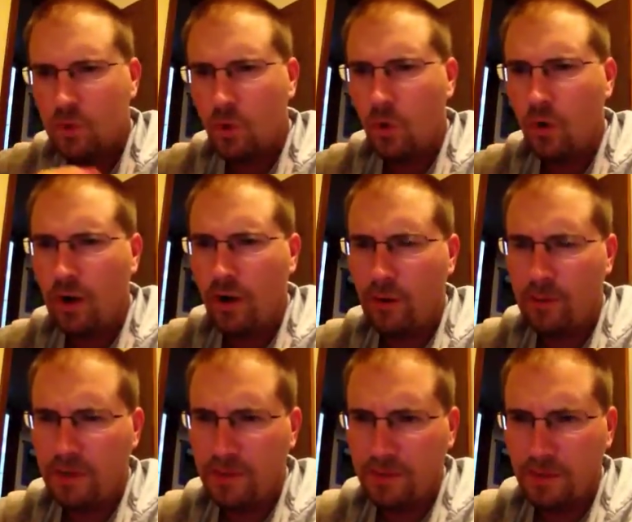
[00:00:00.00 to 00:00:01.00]
or airway
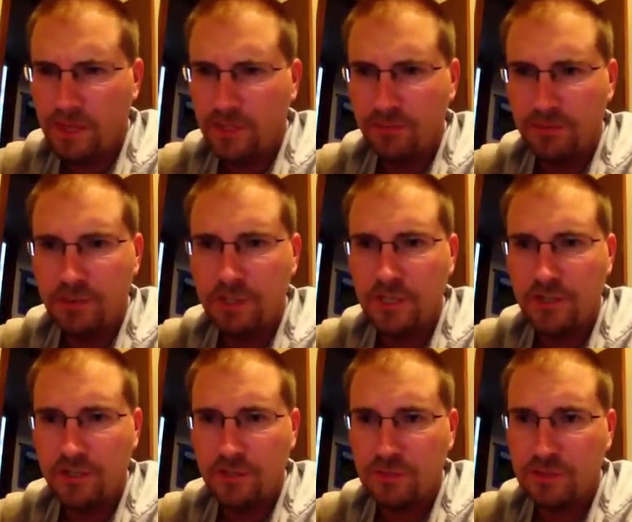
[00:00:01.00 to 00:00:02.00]
manipulation
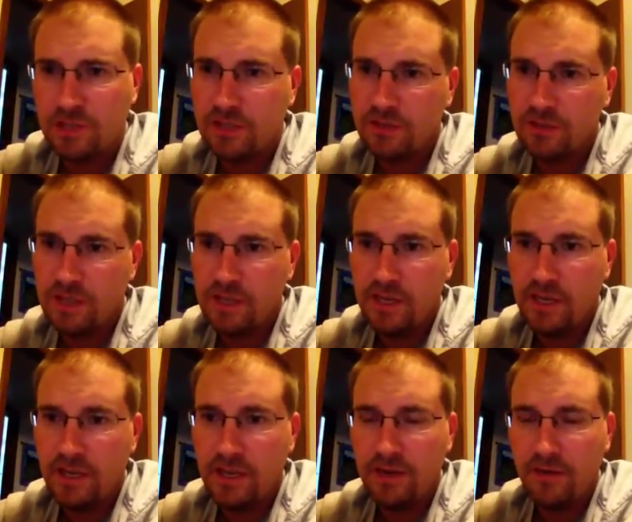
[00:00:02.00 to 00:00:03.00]
procedures, particularly
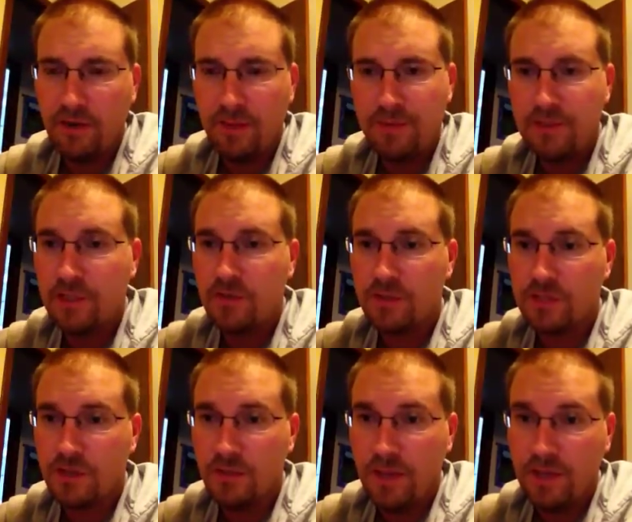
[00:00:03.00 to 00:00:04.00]
uh, in rapid sequence
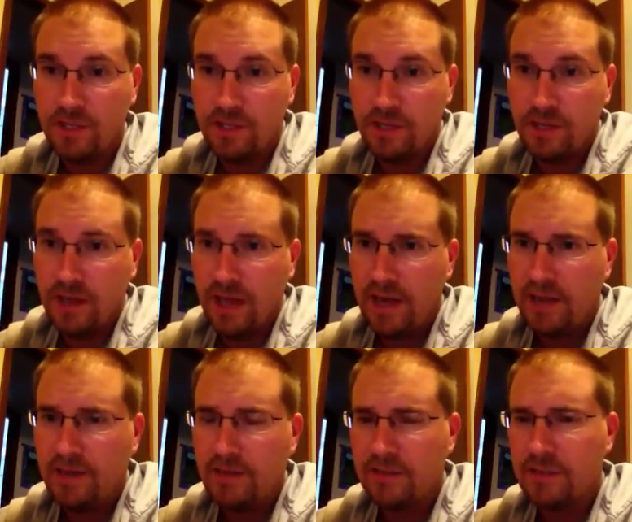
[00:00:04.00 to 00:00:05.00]
intubation and
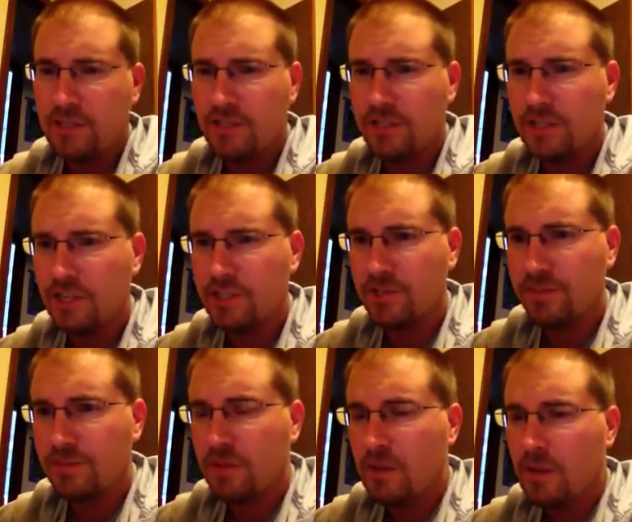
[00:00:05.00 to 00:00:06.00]
anesthesia
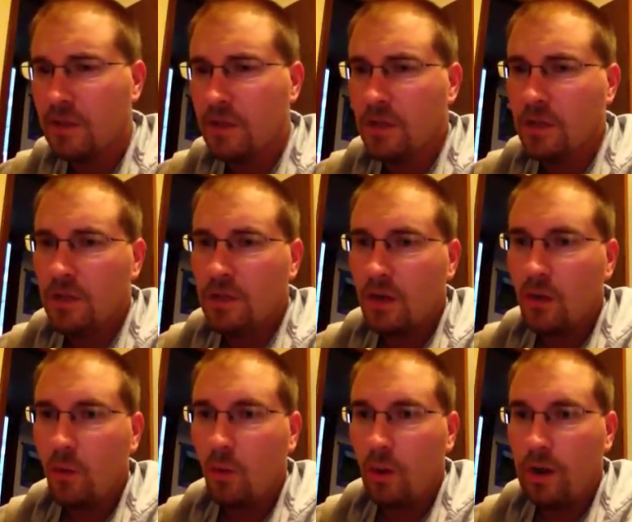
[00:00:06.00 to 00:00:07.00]
induction,
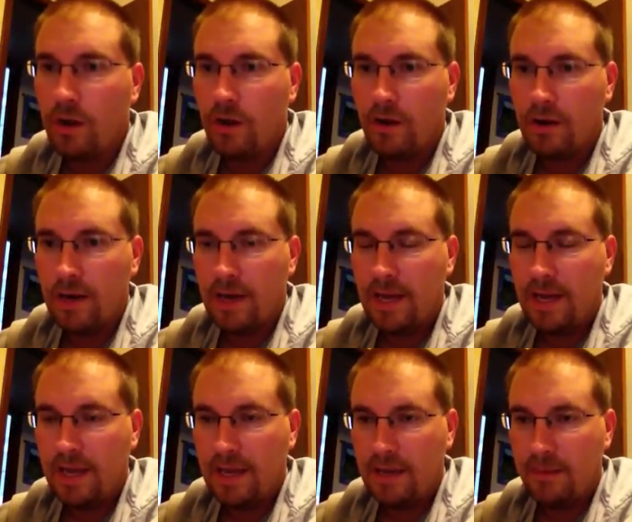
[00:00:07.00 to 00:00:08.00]
where I
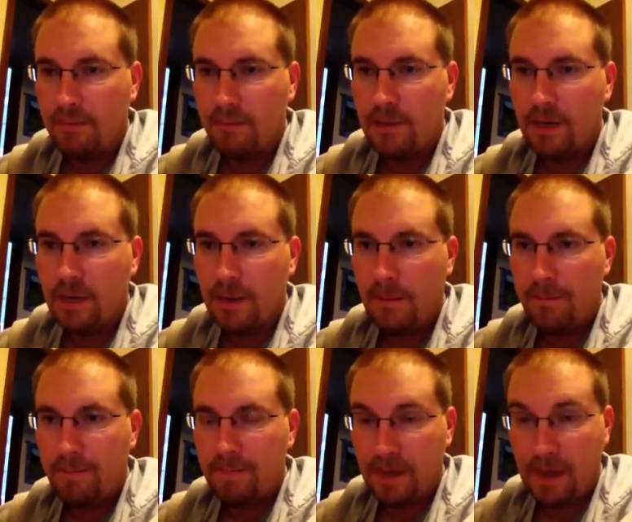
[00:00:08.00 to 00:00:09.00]
am
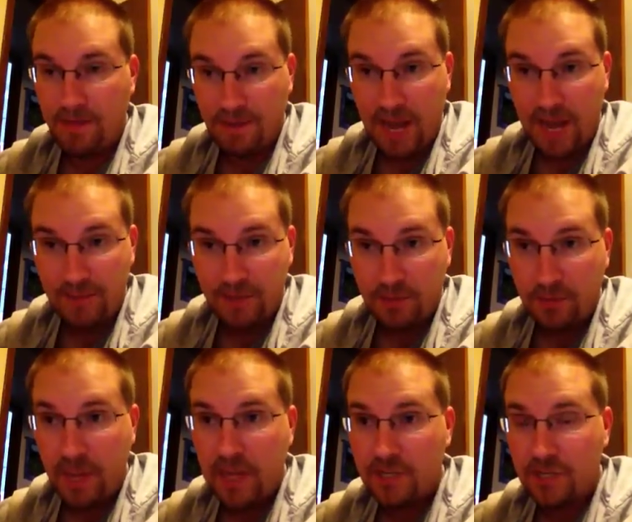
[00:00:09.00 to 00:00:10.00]
um, I have an apneic
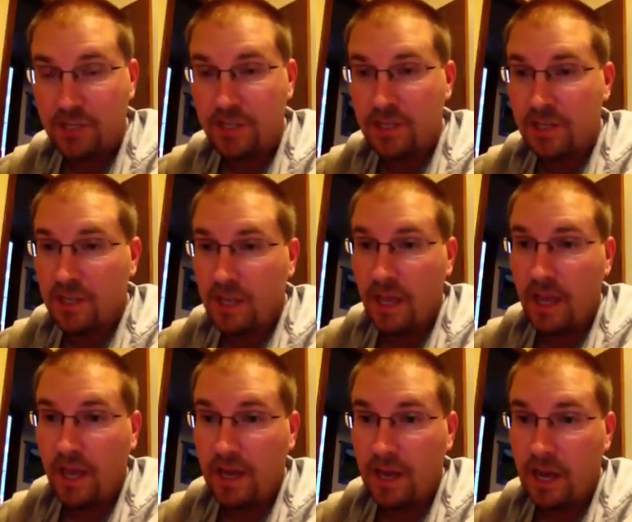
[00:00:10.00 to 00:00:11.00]
patient
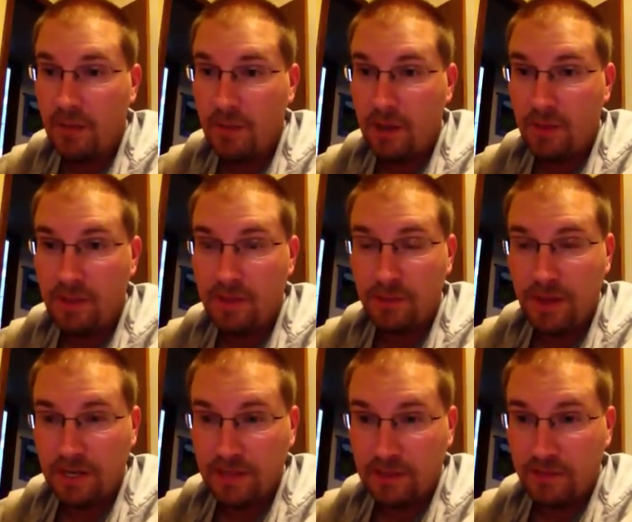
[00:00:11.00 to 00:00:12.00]
and I'm, I'm
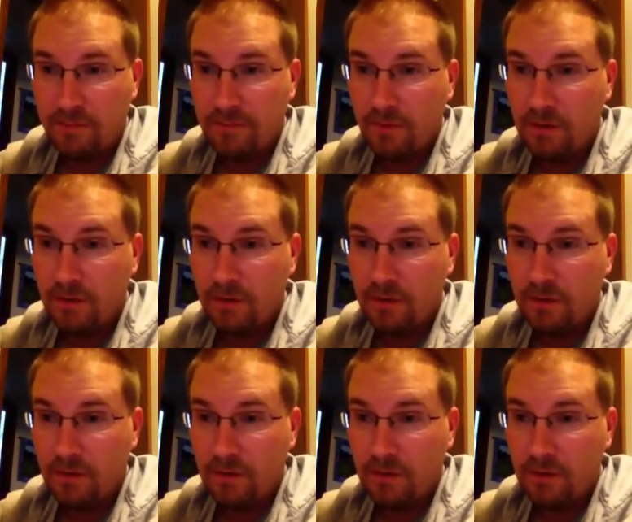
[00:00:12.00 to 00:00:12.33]
intubating them.